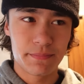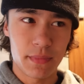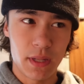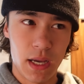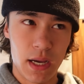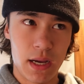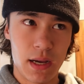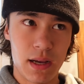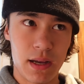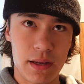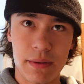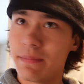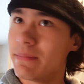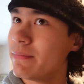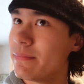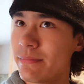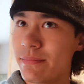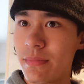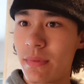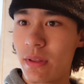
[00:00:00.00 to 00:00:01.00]
Uh,
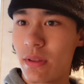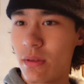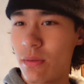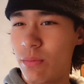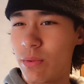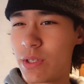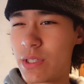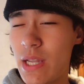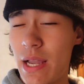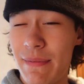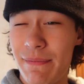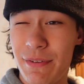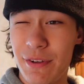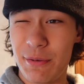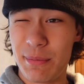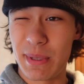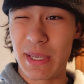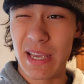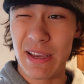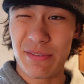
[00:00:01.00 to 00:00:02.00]
we stopped
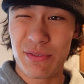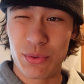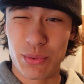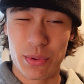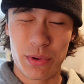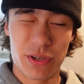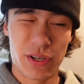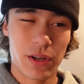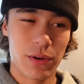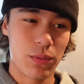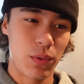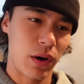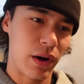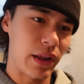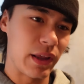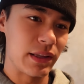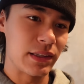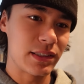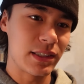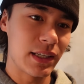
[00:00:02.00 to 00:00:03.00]
filming after we were done
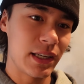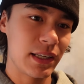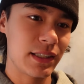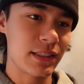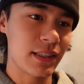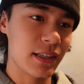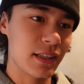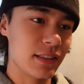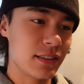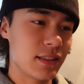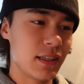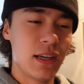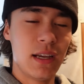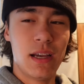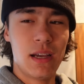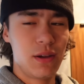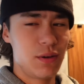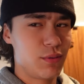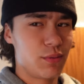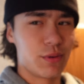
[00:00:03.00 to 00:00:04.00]
working on sleds because
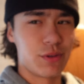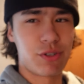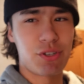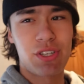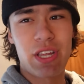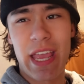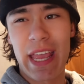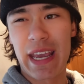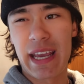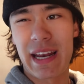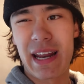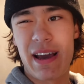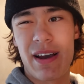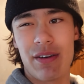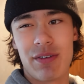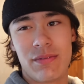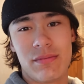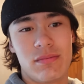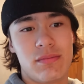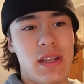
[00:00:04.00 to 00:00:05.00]
we were just hanging
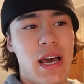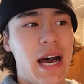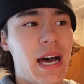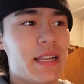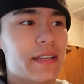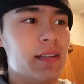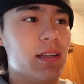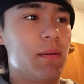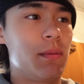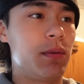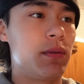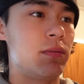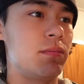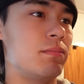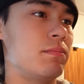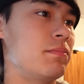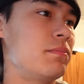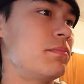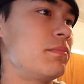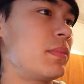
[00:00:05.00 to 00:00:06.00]
out in hot tub
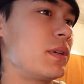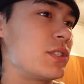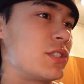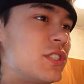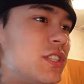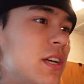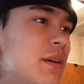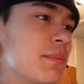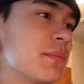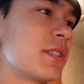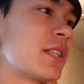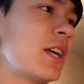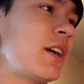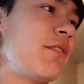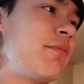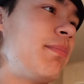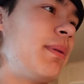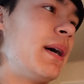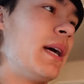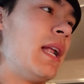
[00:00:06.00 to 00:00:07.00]
and a bunch of dumb stuff.
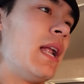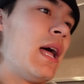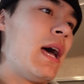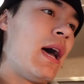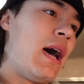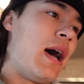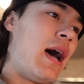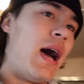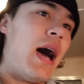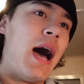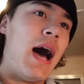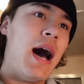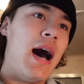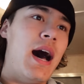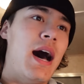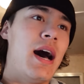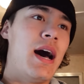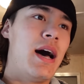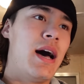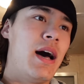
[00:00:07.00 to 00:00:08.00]
But
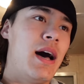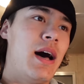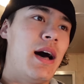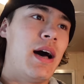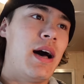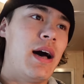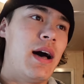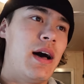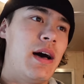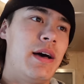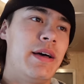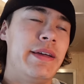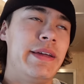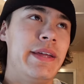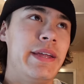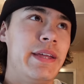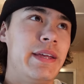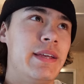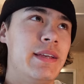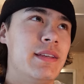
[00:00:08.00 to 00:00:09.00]
uh,
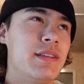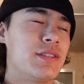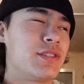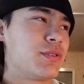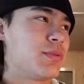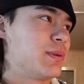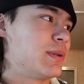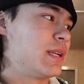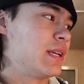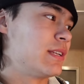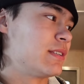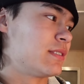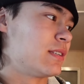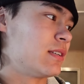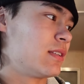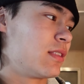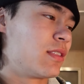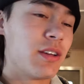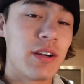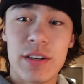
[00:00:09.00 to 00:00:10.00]
is what day is it?
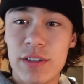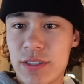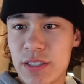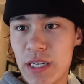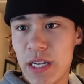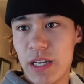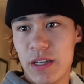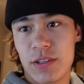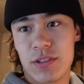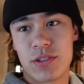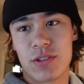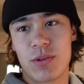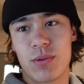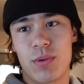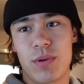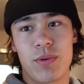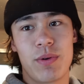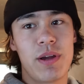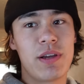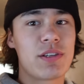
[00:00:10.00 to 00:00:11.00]
Thursday. So
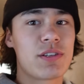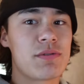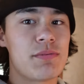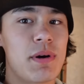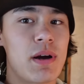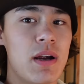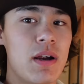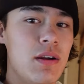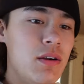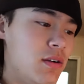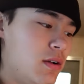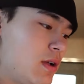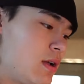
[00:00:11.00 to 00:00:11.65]
we race tomorrow.